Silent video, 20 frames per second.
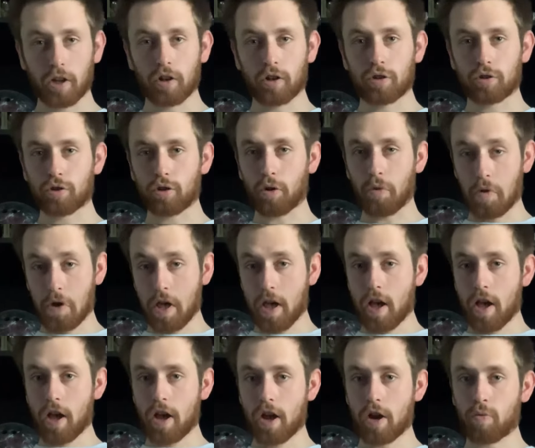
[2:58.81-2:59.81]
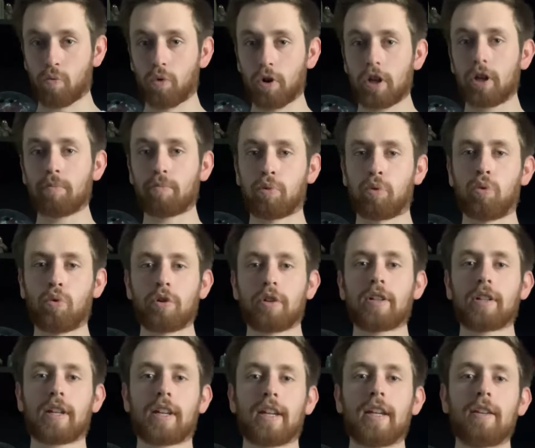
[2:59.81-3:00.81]
So one
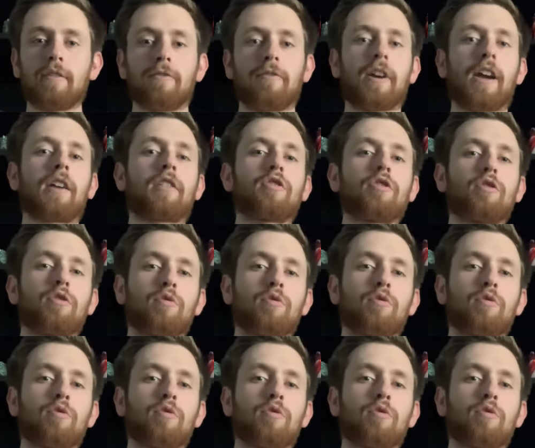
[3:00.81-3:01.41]
important key factor